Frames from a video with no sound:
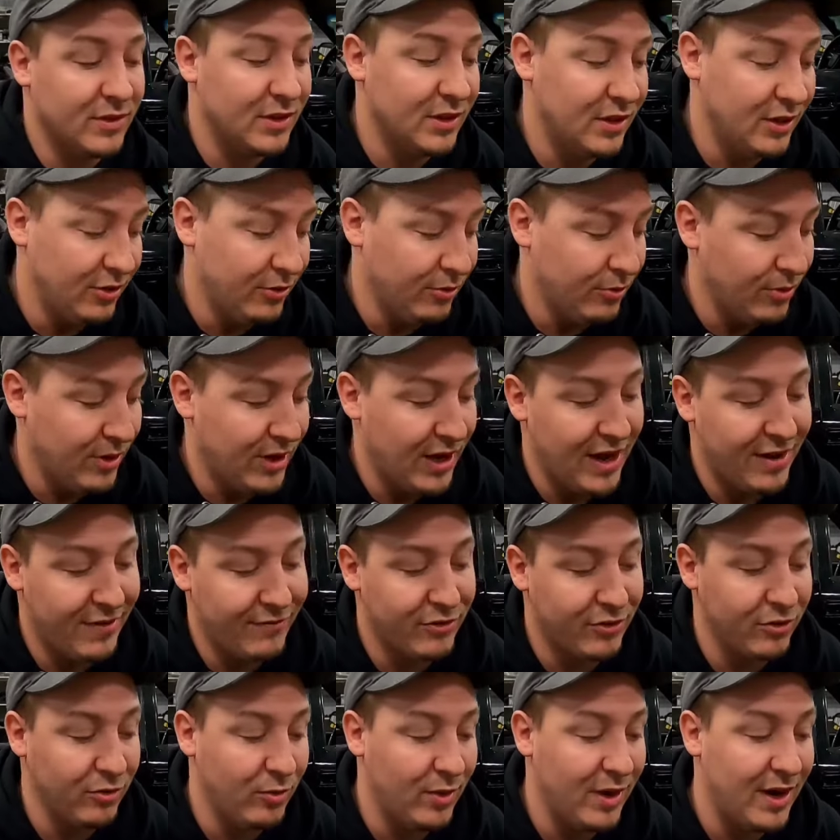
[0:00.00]
you know,
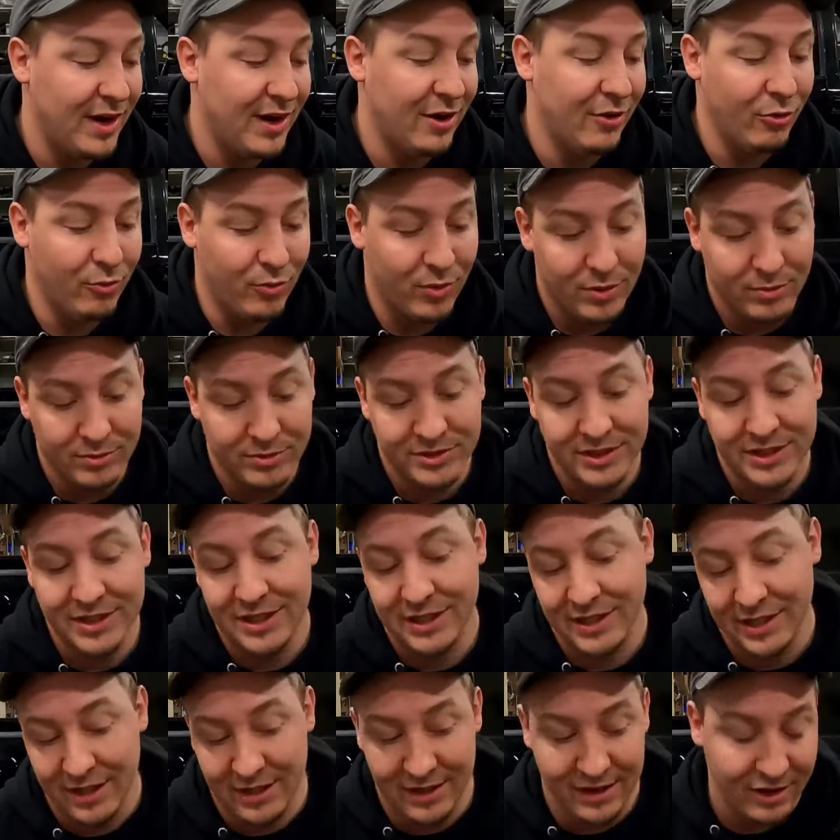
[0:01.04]
after a while, the one was
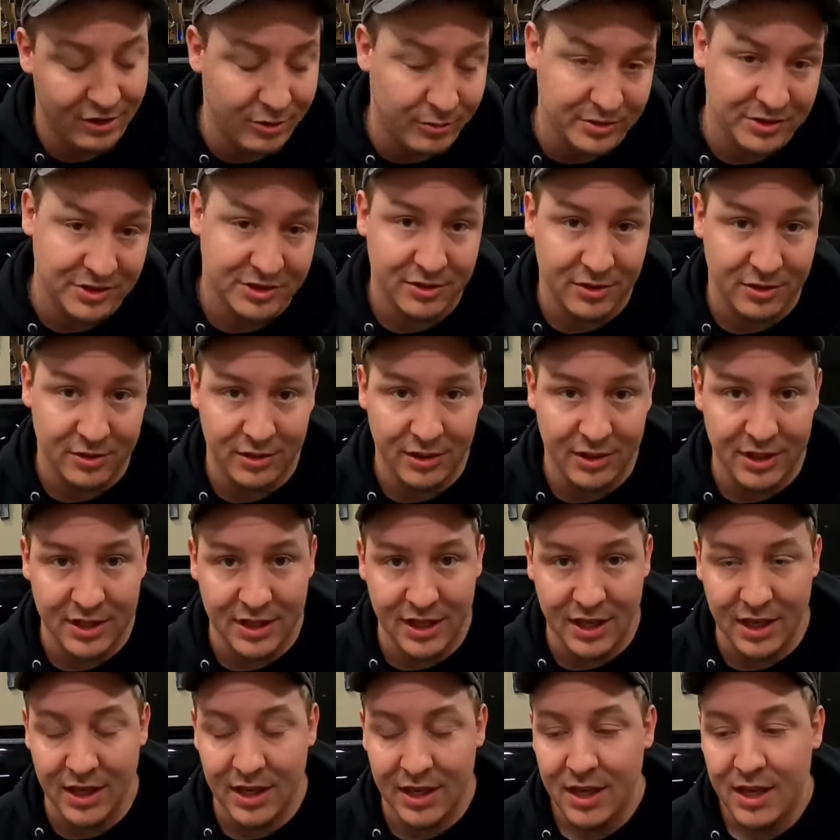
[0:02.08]
leaking, then the other one started
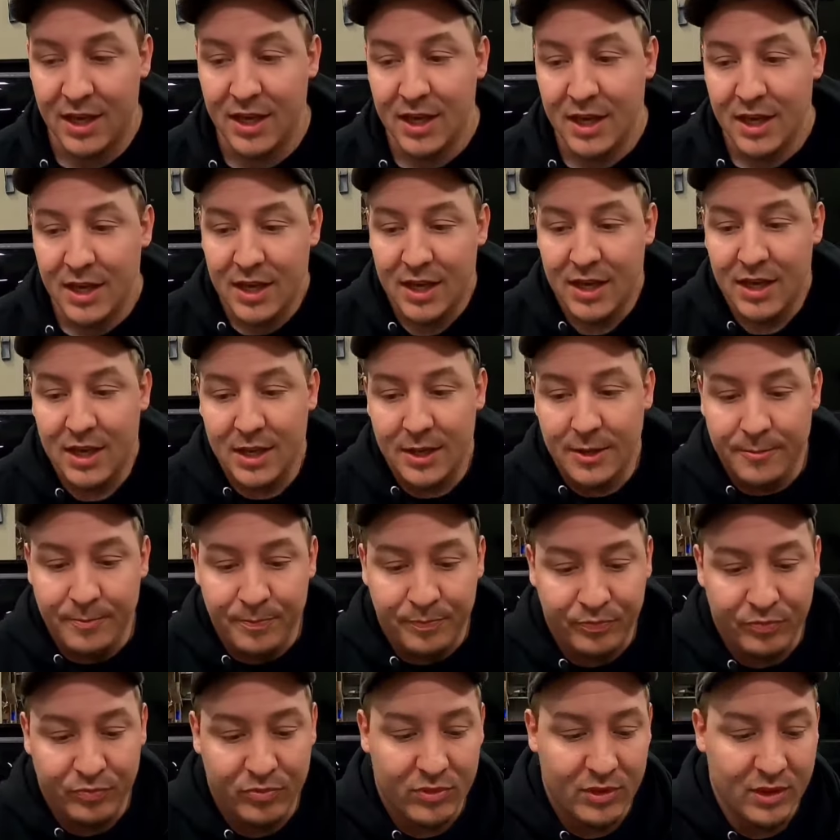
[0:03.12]
leaking,
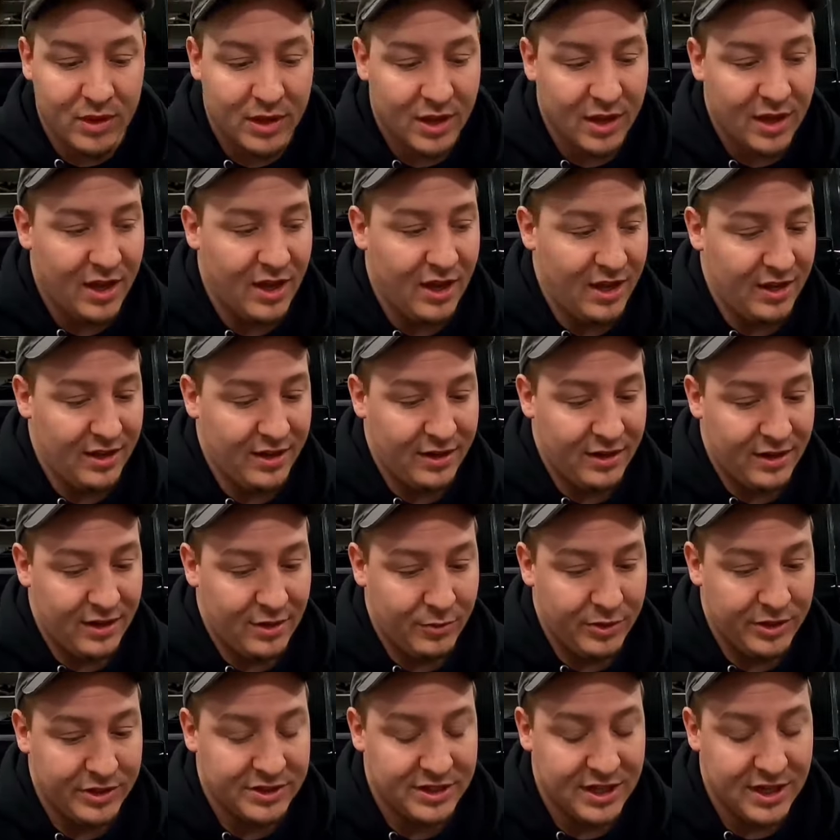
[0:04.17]
and
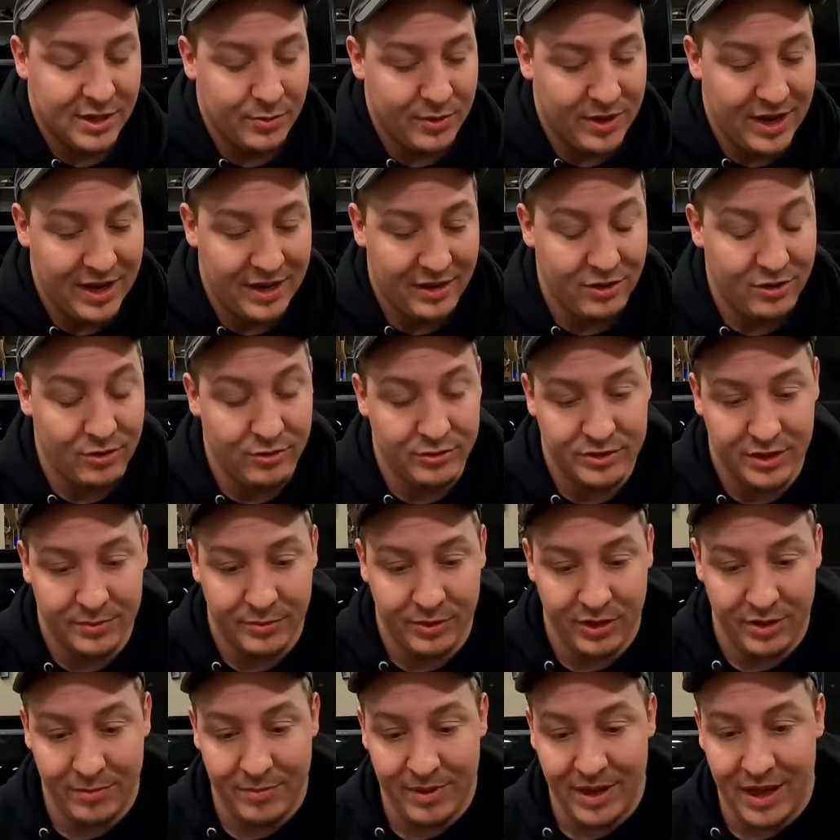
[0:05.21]
we decided we had to do
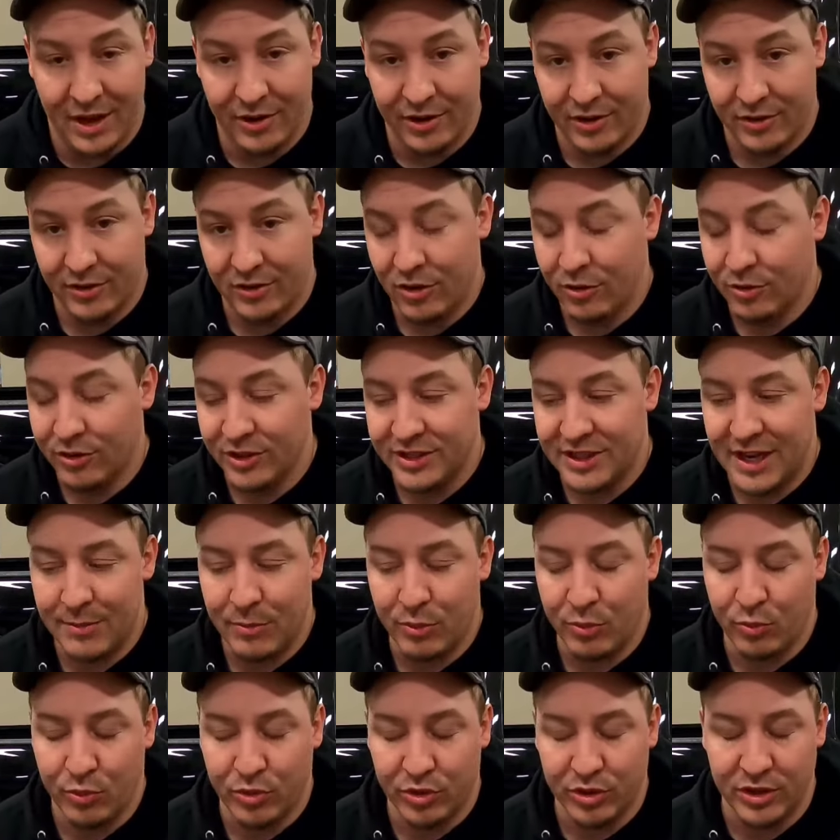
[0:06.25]
something about it. The only time
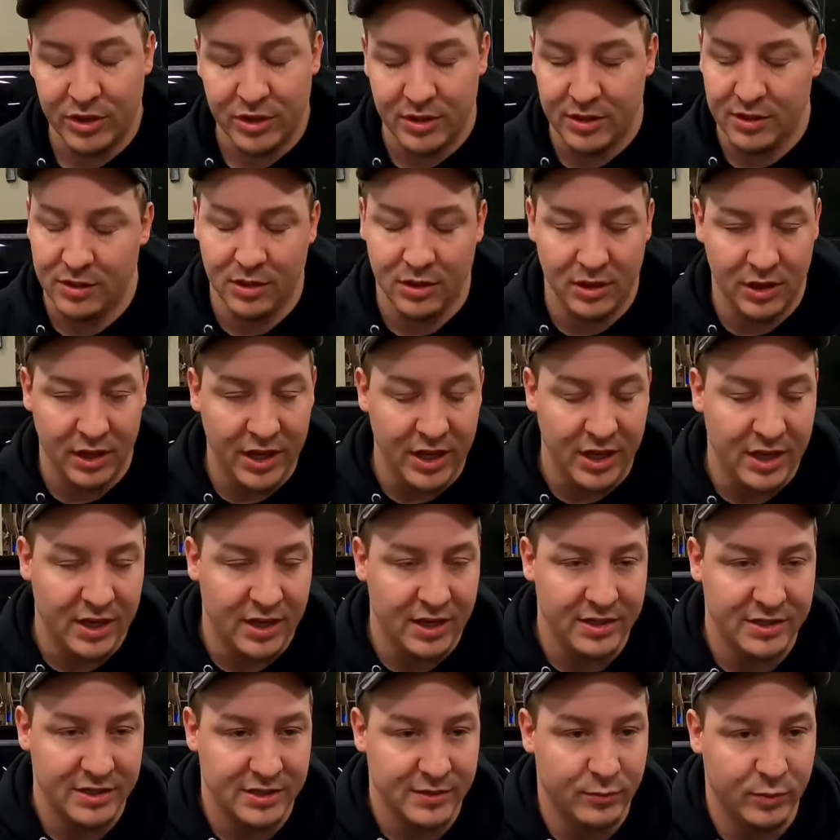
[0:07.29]
it really leak
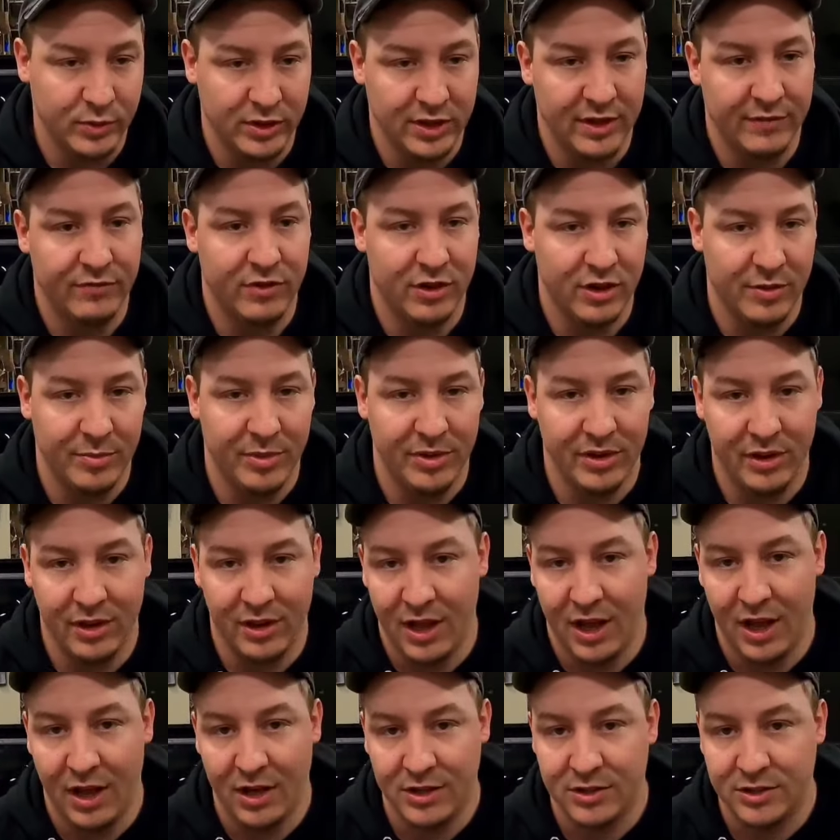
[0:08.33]
is if we left it up on the
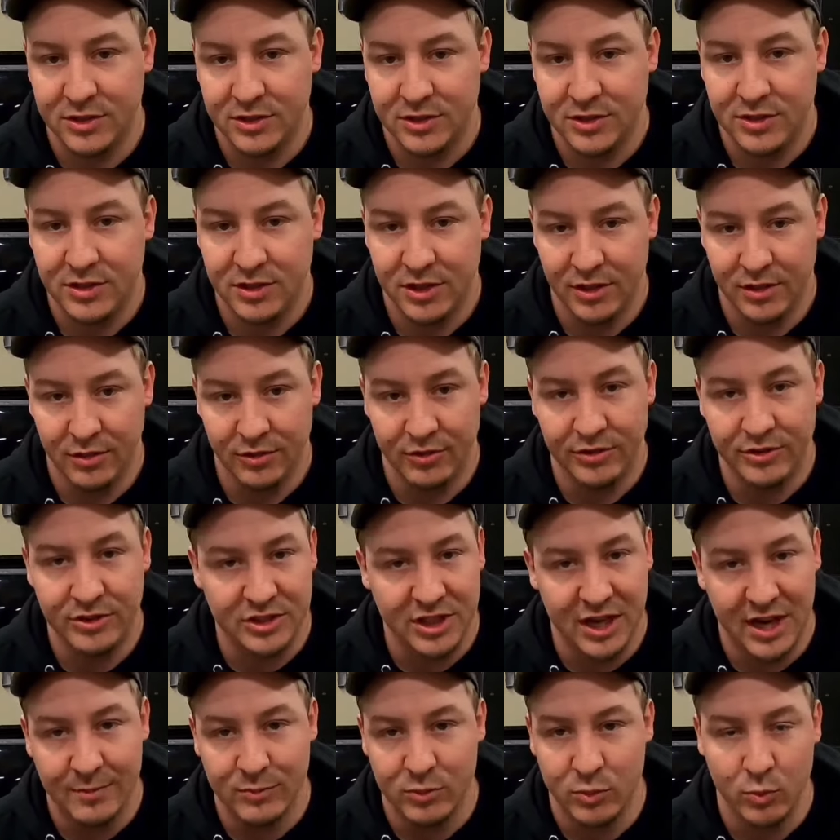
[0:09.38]
locks. You know, there's
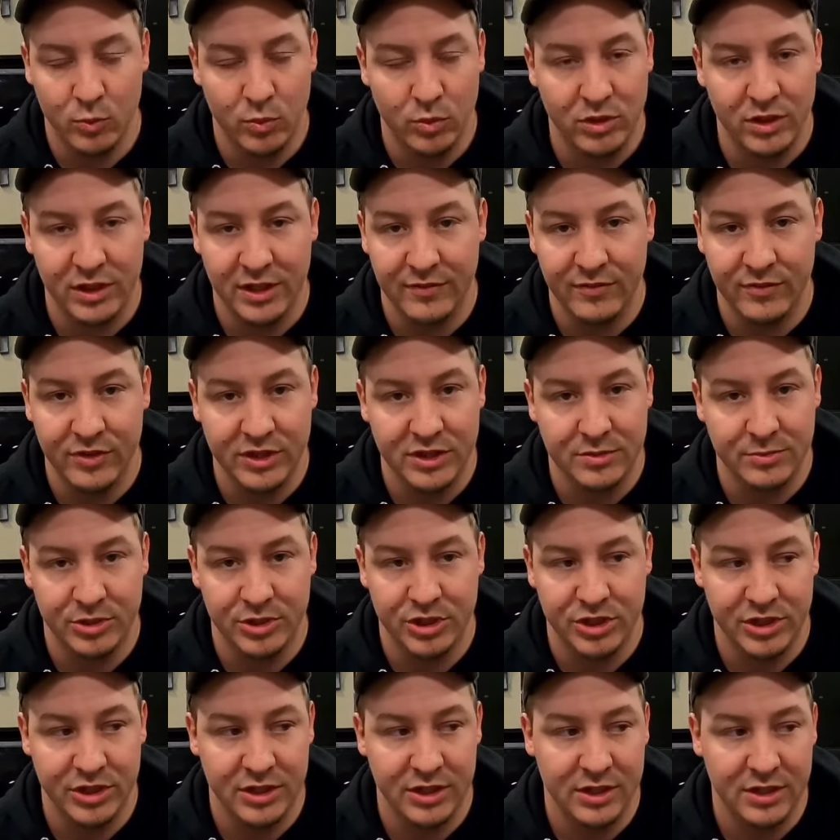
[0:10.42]
times when we'll leave this
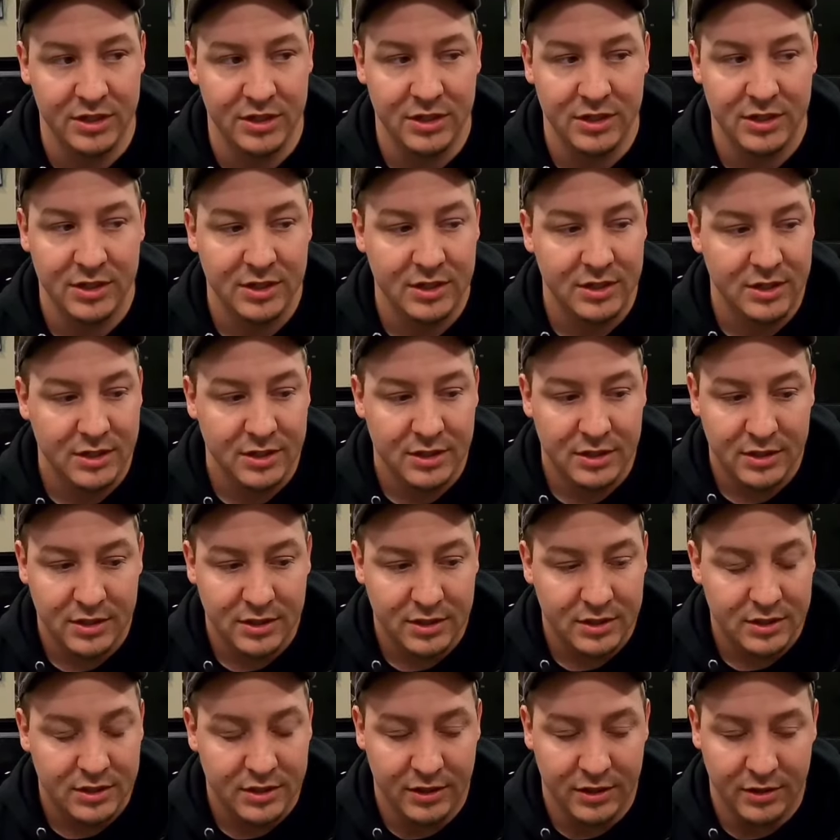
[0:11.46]
machine,
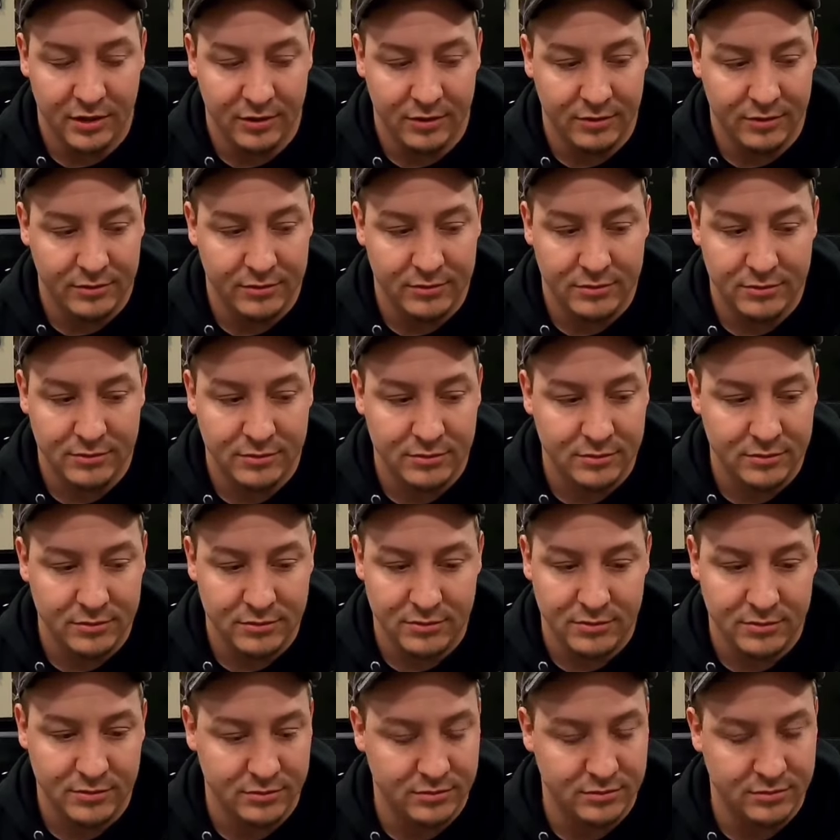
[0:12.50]
you know,
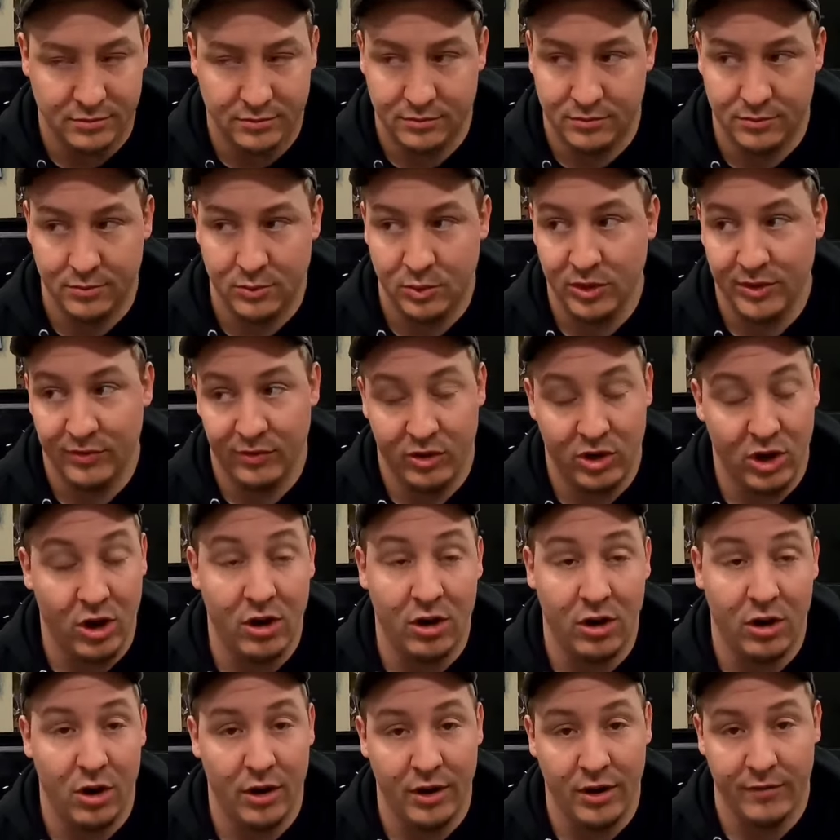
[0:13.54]
we'll leave a
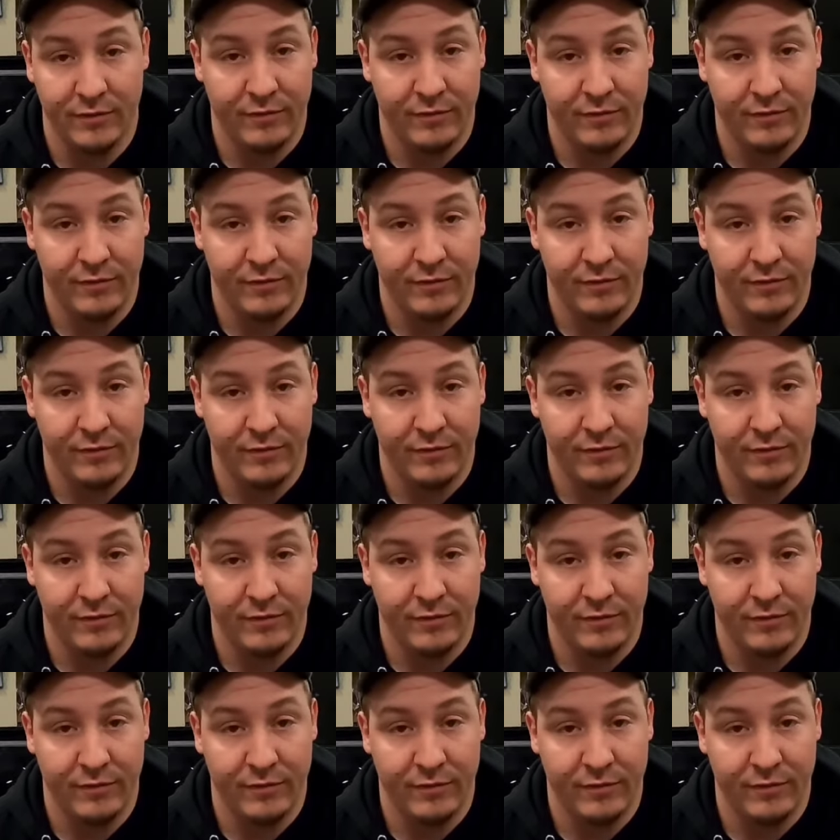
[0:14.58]
car on